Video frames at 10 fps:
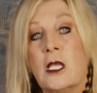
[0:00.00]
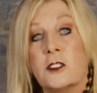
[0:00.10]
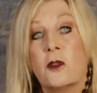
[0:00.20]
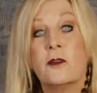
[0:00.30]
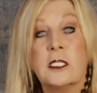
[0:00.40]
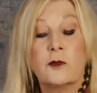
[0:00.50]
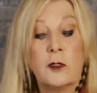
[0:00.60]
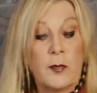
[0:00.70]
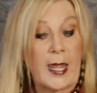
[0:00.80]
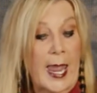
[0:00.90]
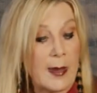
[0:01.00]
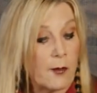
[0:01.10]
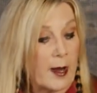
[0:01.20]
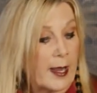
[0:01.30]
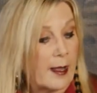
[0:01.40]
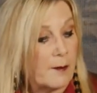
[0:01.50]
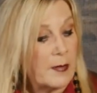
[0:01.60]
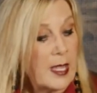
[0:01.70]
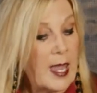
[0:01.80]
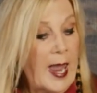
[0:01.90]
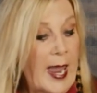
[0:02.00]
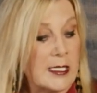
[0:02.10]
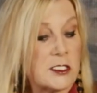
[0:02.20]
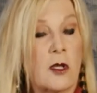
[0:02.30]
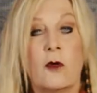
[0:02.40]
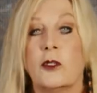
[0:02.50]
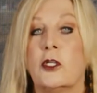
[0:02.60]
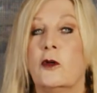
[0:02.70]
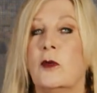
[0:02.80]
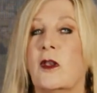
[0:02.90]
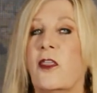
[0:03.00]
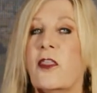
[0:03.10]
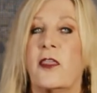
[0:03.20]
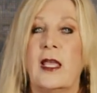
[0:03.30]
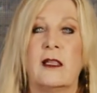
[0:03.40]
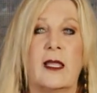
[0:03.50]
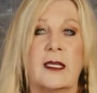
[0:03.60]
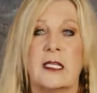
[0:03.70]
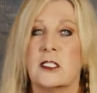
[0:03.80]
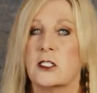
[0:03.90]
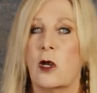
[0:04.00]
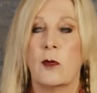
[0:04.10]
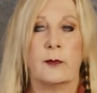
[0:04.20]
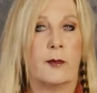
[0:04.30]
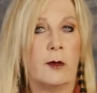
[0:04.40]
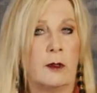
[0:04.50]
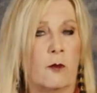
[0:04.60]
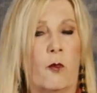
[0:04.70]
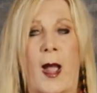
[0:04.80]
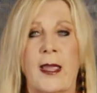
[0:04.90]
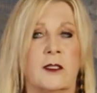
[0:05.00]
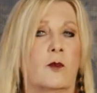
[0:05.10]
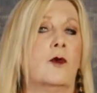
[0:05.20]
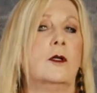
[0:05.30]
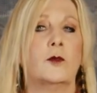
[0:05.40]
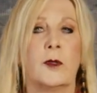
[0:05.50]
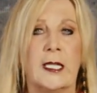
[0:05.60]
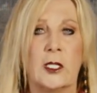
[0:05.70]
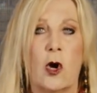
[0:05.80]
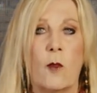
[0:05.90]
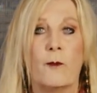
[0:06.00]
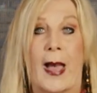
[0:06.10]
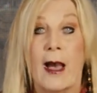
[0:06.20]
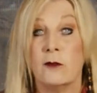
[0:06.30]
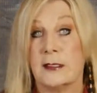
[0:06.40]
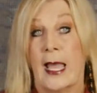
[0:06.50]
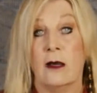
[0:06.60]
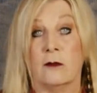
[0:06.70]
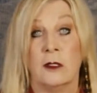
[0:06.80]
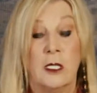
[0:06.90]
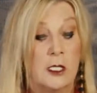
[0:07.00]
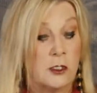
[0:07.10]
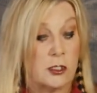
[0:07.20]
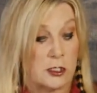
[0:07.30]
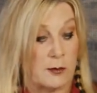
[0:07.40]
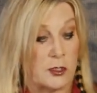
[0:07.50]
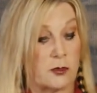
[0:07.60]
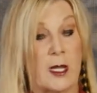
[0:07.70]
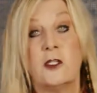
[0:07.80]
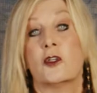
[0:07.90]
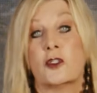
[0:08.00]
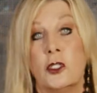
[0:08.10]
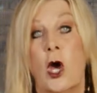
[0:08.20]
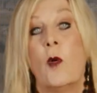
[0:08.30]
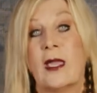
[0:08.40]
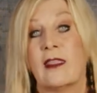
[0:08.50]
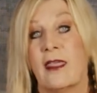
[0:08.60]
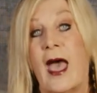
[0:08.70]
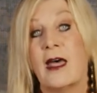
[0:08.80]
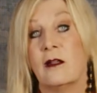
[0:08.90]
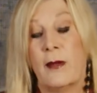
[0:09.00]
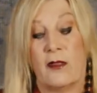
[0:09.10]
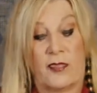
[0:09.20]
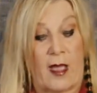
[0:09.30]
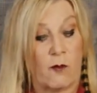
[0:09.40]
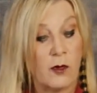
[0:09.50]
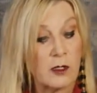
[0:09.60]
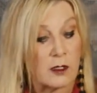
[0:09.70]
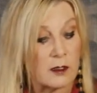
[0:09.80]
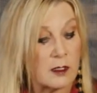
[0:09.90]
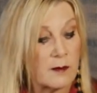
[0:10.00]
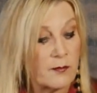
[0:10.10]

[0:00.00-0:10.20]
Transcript: So this would be Abraham. And so you would think like he's so important. Why in the world would he go bow down to some strangers knowing that about that word?